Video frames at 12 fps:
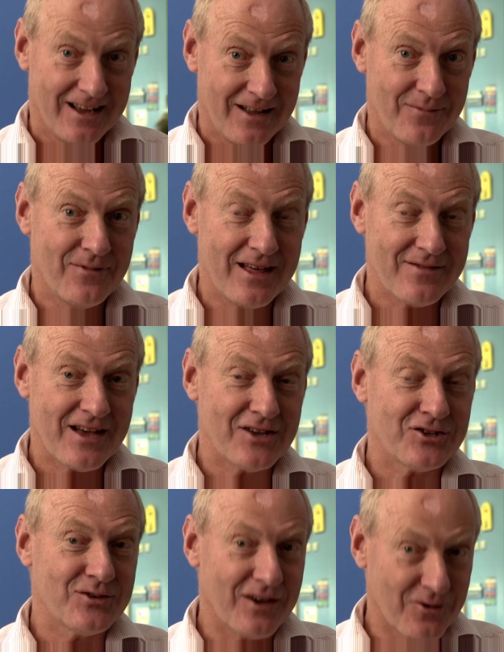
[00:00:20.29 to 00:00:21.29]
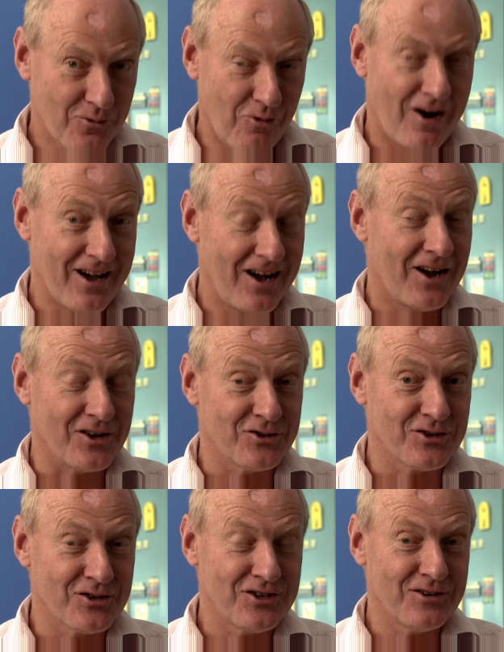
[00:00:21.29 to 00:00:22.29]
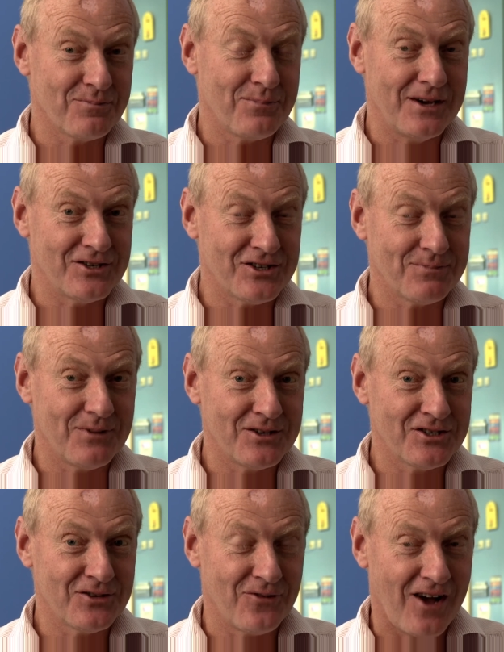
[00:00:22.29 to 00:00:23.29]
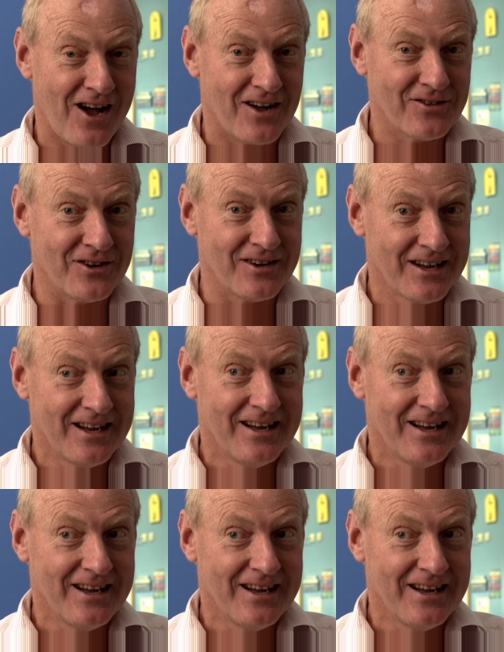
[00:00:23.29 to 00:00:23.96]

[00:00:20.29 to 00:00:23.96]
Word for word: And that, that's quite hard. So there's certain piece, pieces of art that,